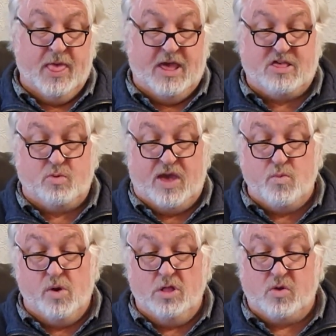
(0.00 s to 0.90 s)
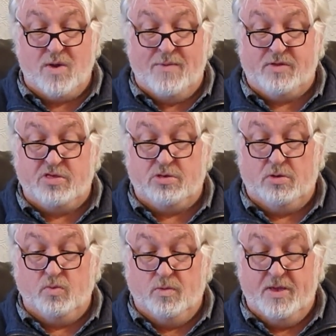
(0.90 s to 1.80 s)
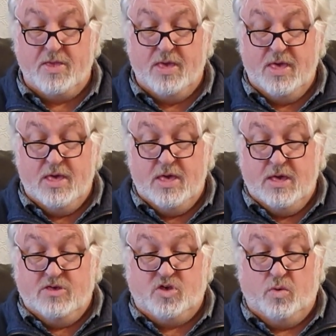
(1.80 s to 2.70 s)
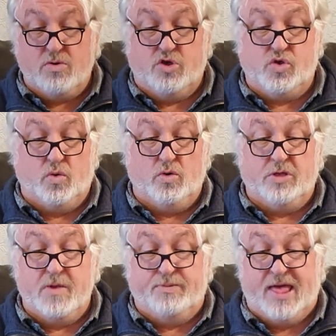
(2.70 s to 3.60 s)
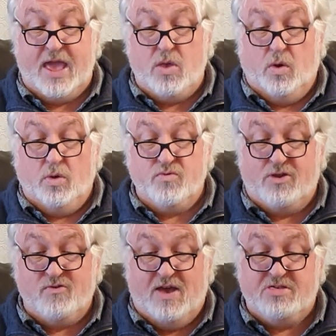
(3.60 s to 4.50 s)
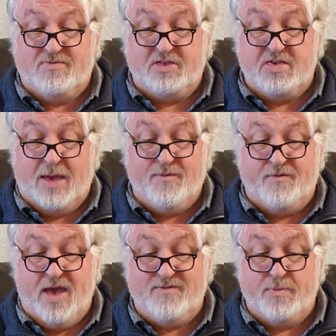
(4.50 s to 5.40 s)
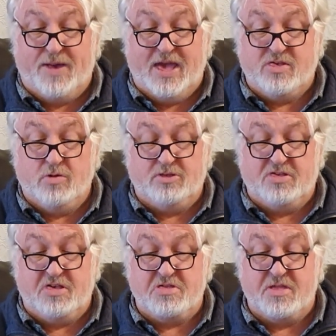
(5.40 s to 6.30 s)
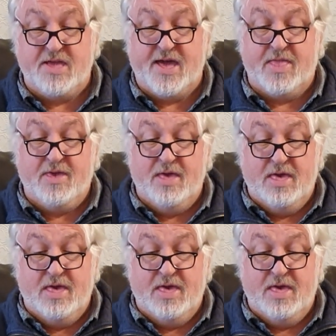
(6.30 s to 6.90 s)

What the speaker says: He whirled around and saw a woman. She wore a shawl and a plain, ordinary dress of the type favoured by his older sister Nan.